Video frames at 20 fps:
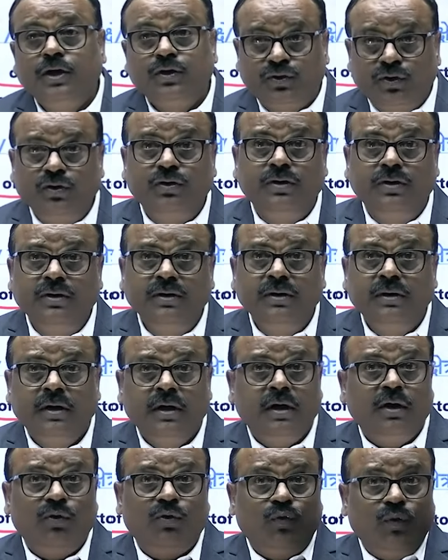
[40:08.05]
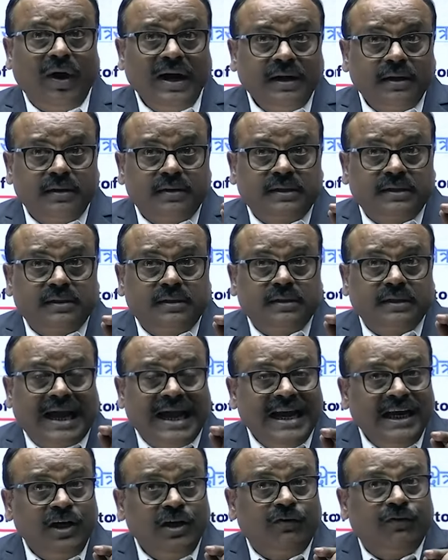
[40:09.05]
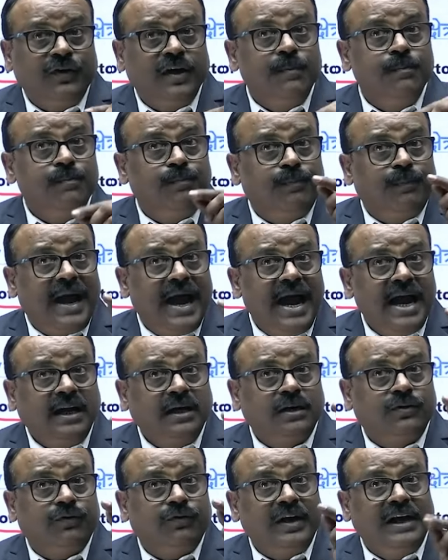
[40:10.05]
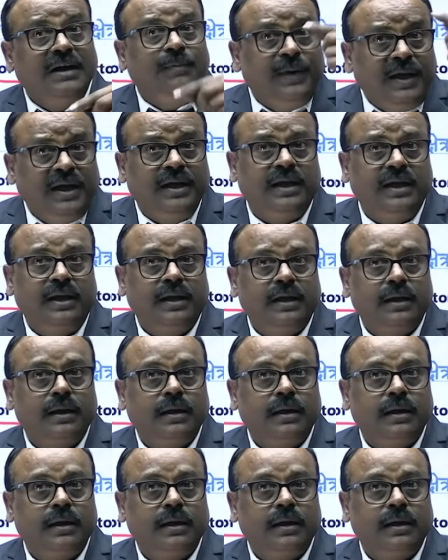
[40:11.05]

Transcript: So what kind of impact will be